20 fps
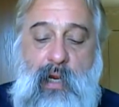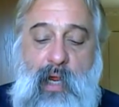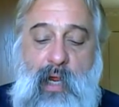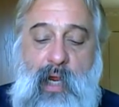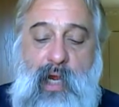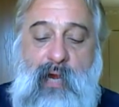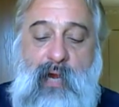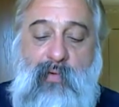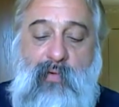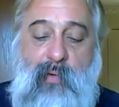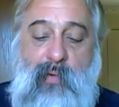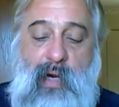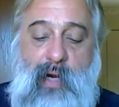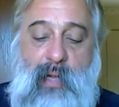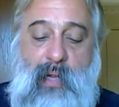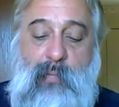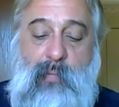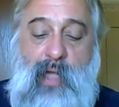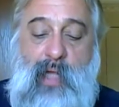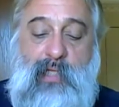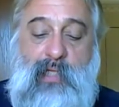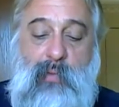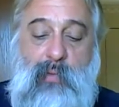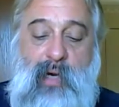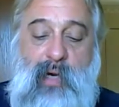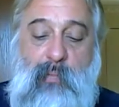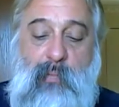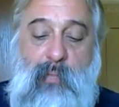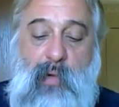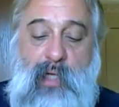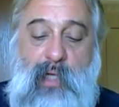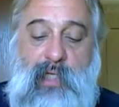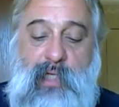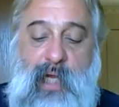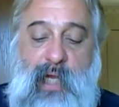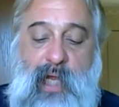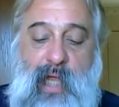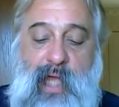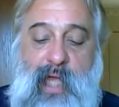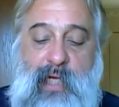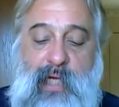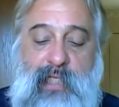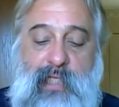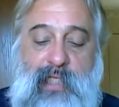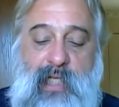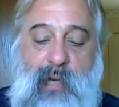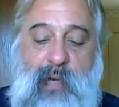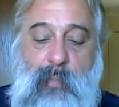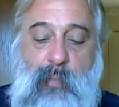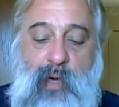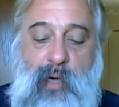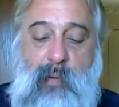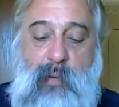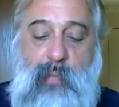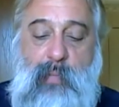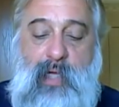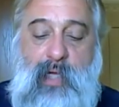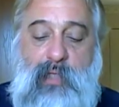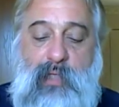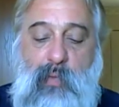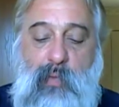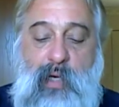I never really messed with it much. I had it set up on the bench